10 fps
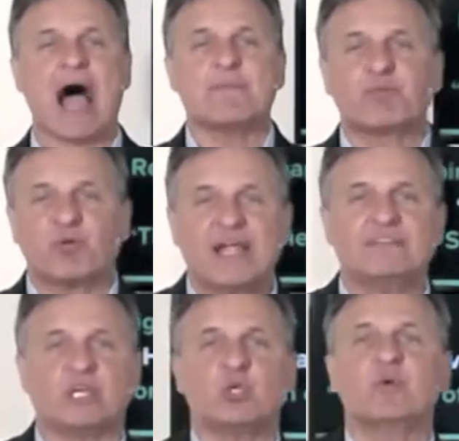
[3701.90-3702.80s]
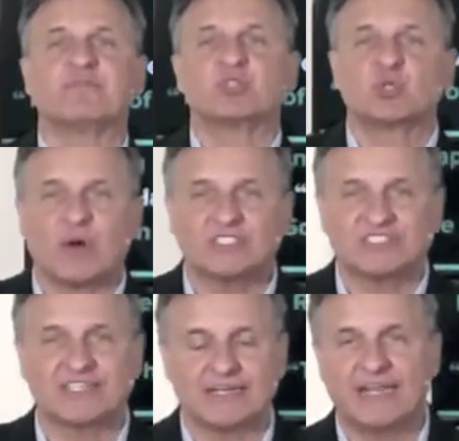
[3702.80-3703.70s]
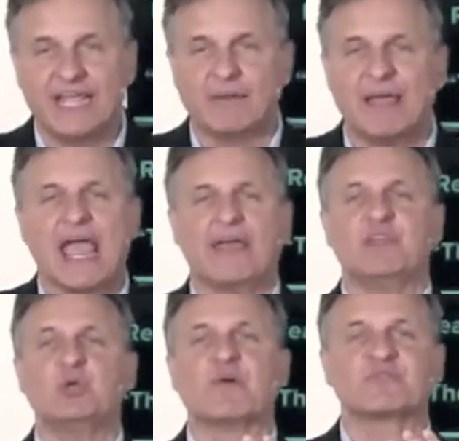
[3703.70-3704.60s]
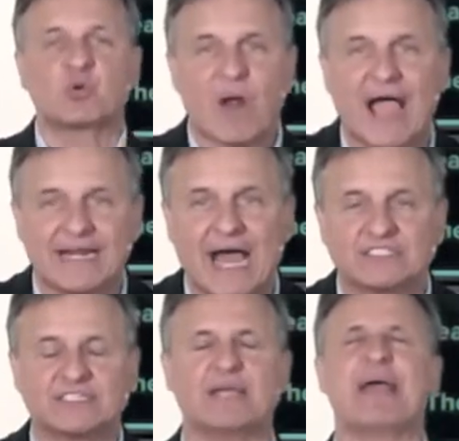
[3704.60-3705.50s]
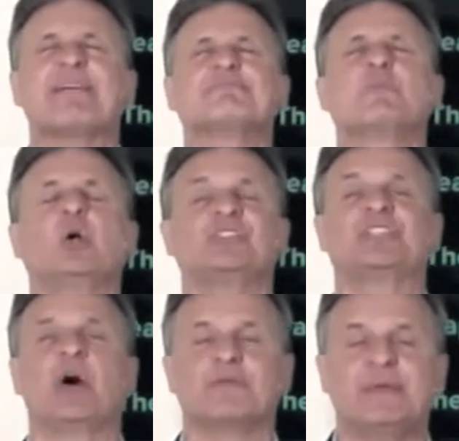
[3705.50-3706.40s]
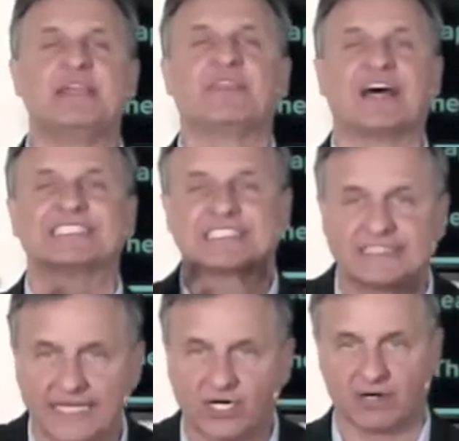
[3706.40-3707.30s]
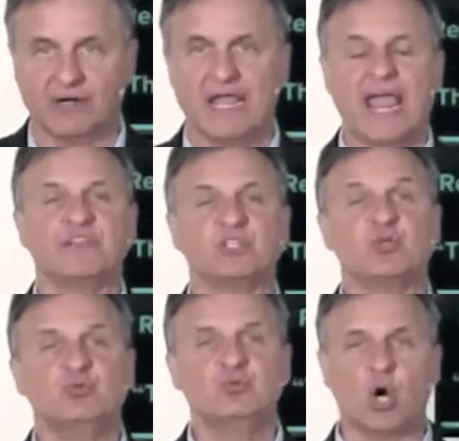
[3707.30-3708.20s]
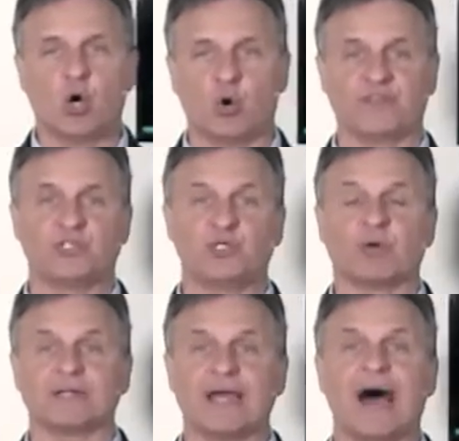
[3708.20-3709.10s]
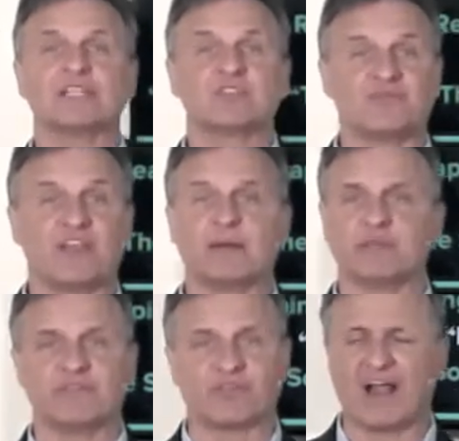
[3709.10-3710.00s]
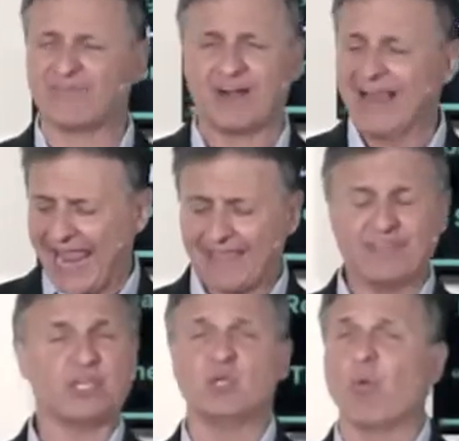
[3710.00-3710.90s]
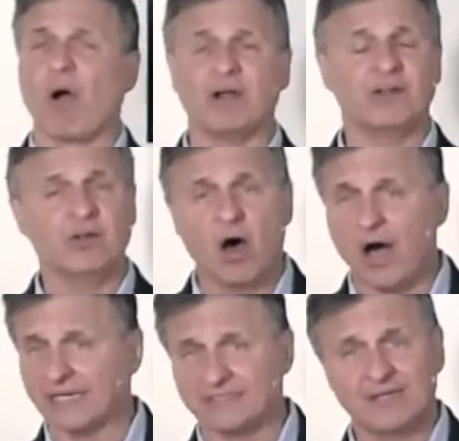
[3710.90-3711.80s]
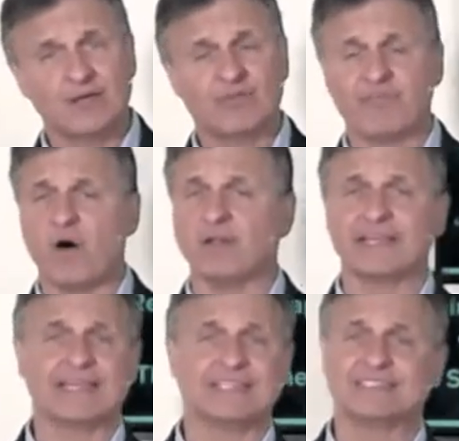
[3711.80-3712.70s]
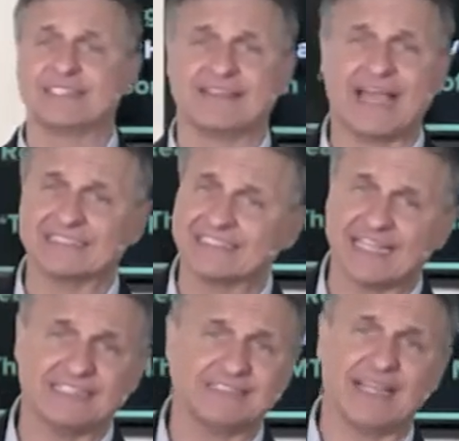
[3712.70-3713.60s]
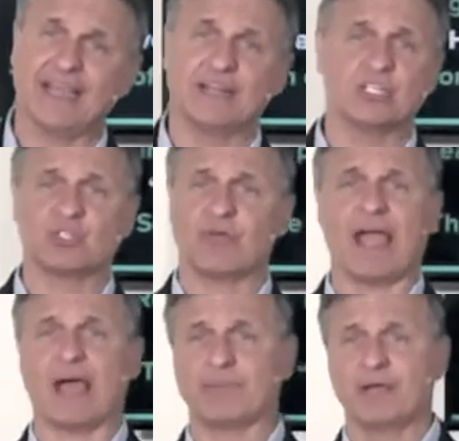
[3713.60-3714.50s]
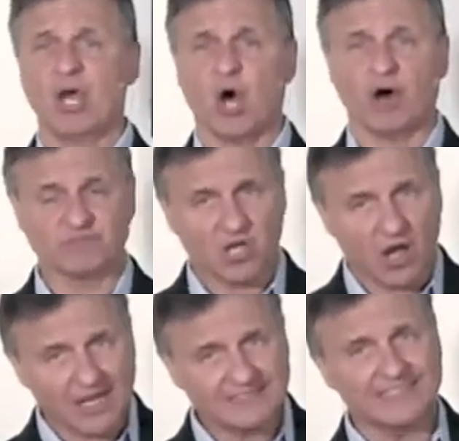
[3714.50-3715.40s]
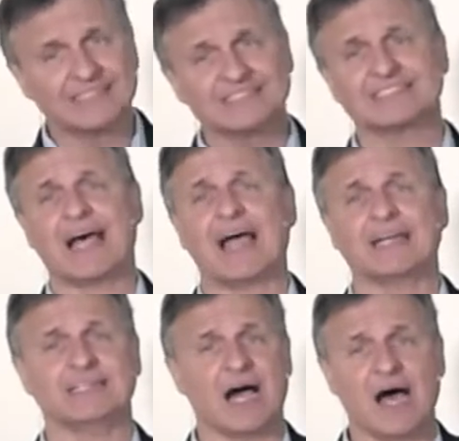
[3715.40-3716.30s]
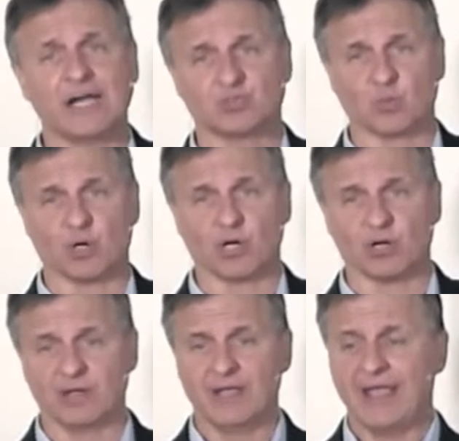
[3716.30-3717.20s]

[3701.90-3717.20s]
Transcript: I pray that you have trusted in him and that you have cried out to him, Have mercy on me, the sinner, and that you know that you're in God's family forever and that you are not falling into that satanic trap of tossing aside God's word